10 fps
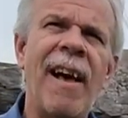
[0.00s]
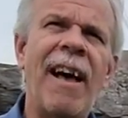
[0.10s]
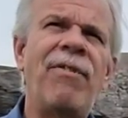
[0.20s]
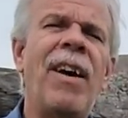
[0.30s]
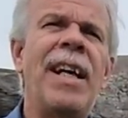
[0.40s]

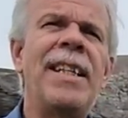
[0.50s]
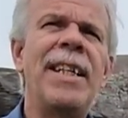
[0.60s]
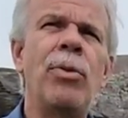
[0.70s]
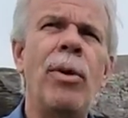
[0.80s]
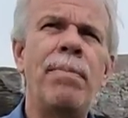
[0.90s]
I find
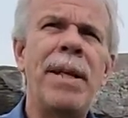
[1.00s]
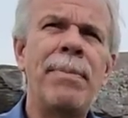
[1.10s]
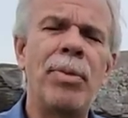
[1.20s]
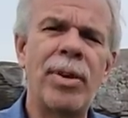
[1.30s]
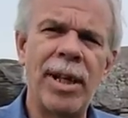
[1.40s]
that when
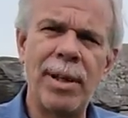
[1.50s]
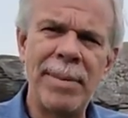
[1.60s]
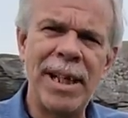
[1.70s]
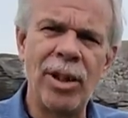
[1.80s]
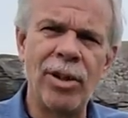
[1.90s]
people come
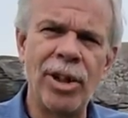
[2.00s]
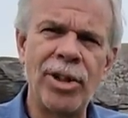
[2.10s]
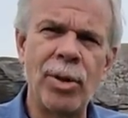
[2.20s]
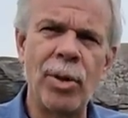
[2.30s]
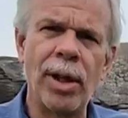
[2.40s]
here on the
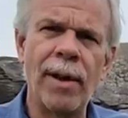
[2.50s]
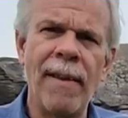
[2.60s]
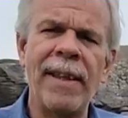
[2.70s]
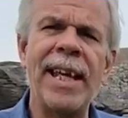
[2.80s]
tour,